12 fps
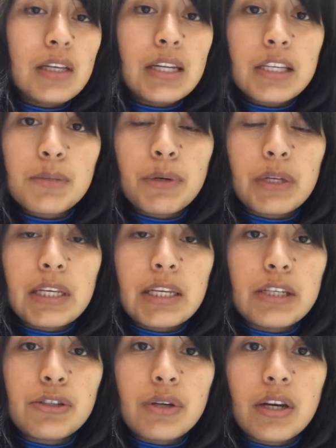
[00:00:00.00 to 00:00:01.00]

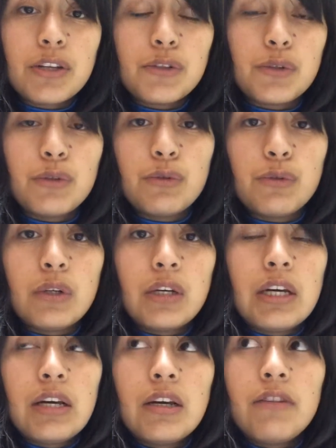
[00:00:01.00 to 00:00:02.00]
desperately trying to
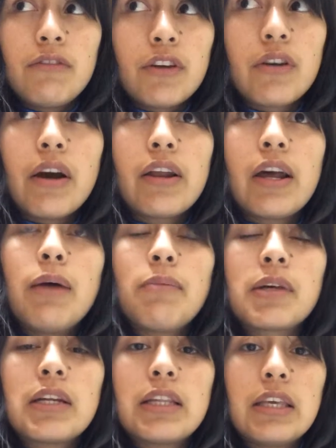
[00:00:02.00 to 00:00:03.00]
figure out how
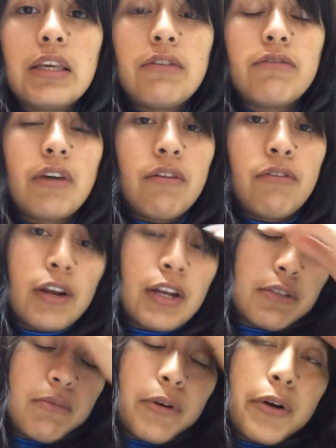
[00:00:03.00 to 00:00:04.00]
I'm going to leave Evora
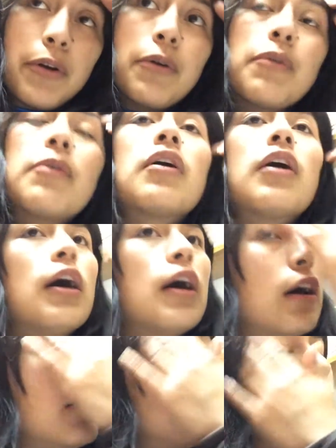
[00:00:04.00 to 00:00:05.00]
tomorrow
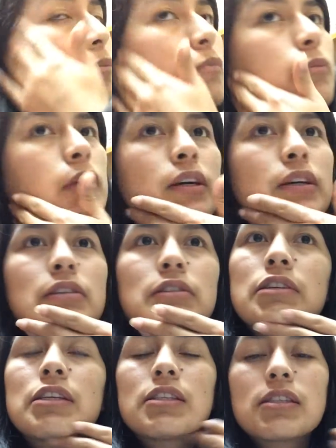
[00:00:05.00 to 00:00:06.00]
um,
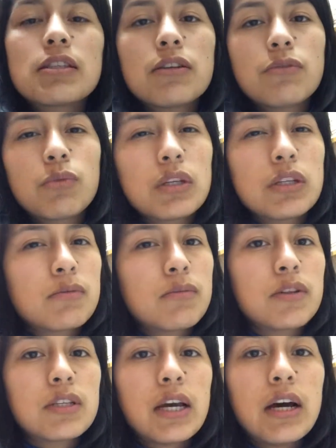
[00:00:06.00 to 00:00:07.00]
because it's a really
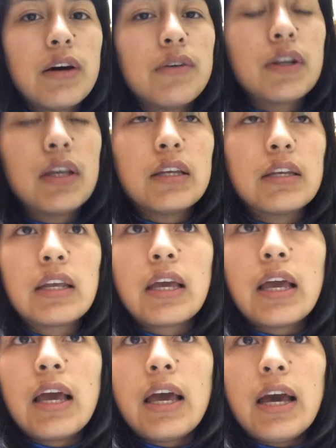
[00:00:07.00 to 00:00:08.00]
small town and
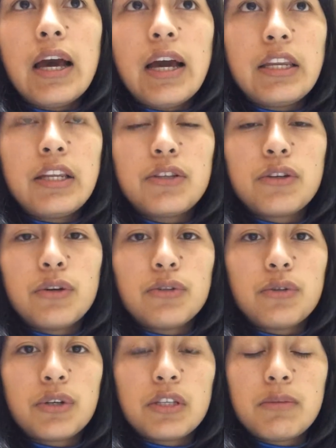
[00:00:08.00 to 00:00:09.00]
I need to go
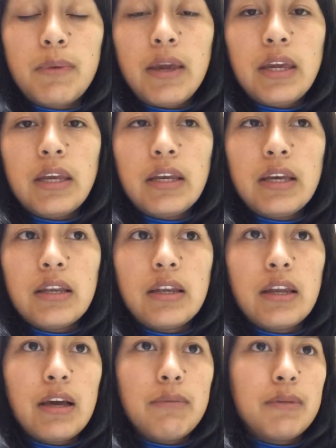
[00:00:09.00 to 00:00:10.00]
towards Spain
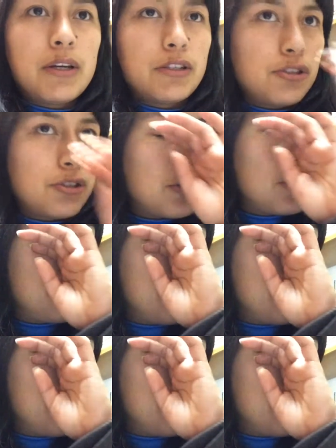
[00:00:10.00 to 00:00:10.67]
and I'm not sure